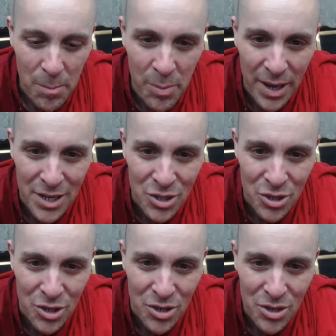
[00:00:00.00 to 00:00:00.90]

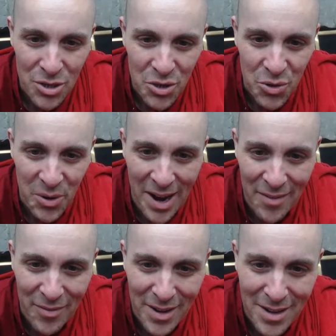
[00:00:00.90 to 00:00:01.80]
picture
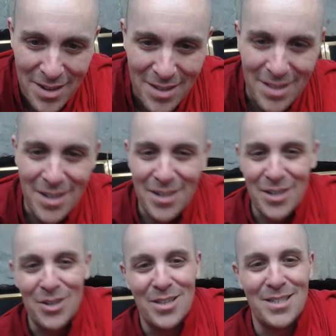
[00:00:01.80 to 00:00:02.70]
graphic. There you
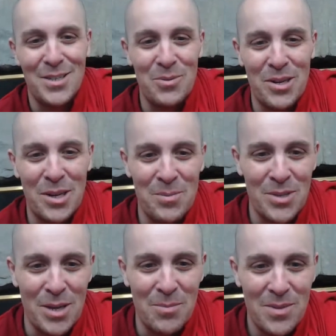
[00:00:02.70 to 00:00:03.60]
go. Let's see what
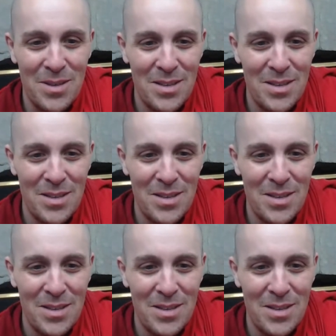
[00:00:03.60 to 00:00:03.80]
comes up.